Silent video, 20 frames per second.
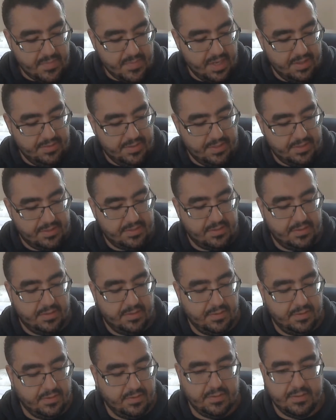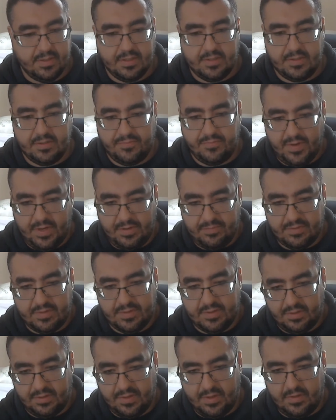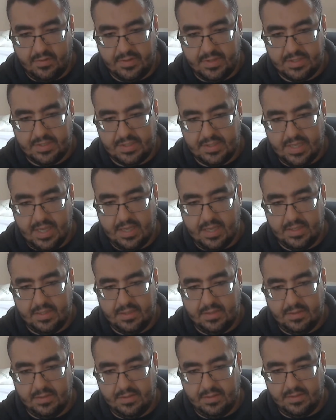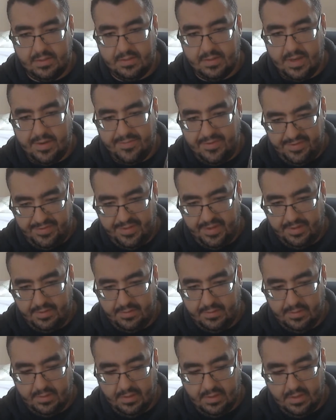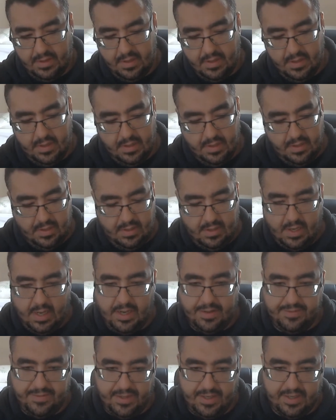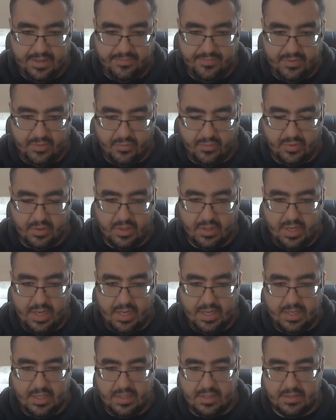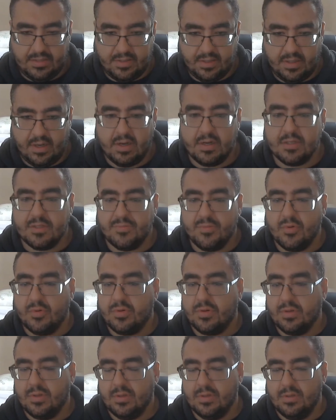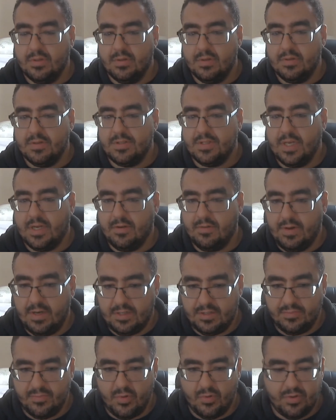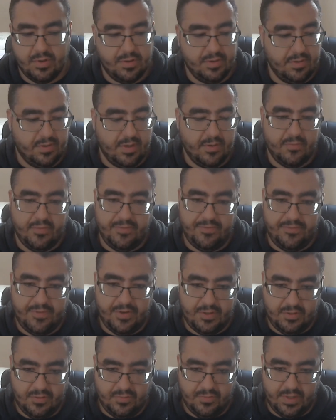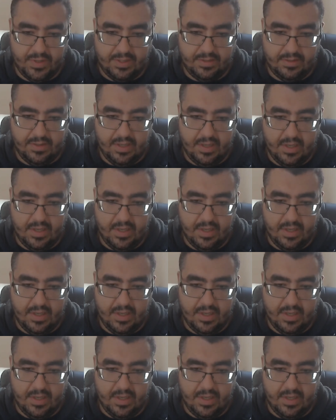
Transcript: this fragrance alone is not everything. I think if you were a cigar smoker, cigarette smoker, it would fit you well.